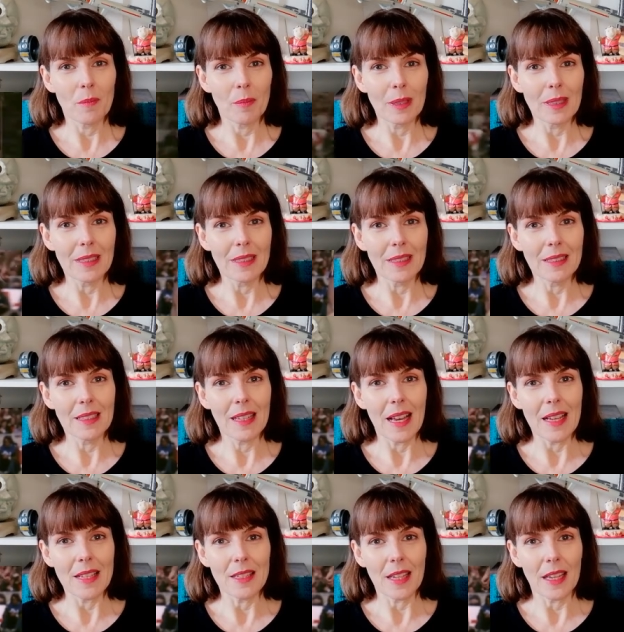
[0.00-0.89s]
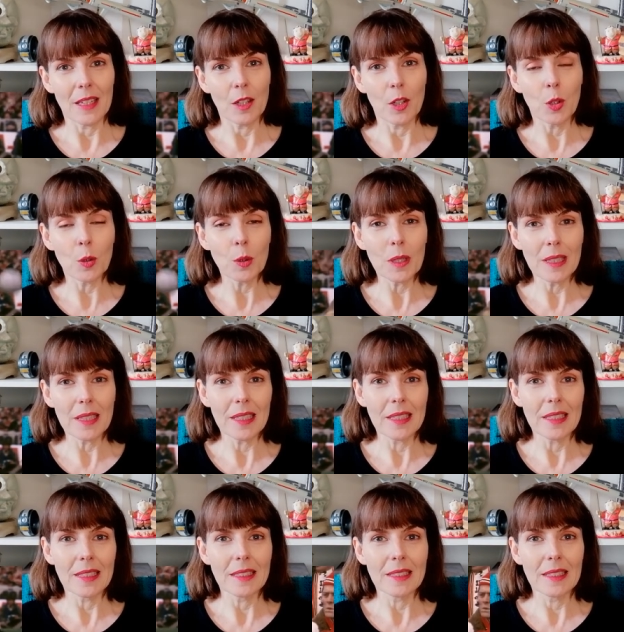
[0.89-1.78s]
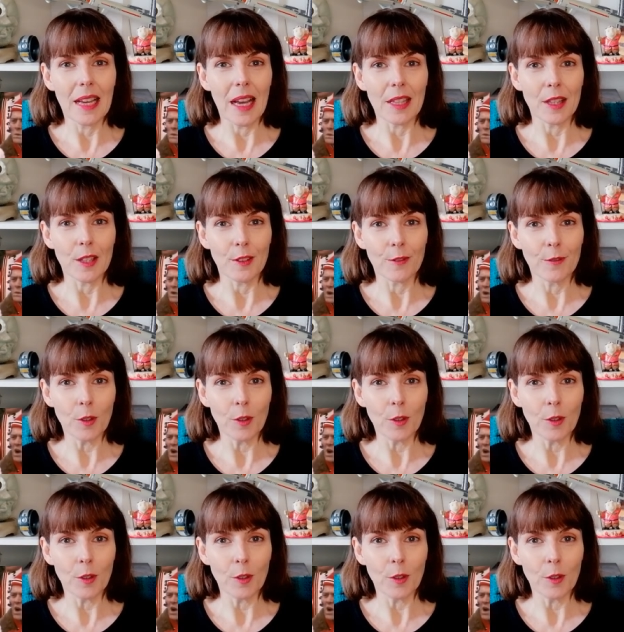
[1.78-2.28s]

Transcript: Bill as a hooligan at the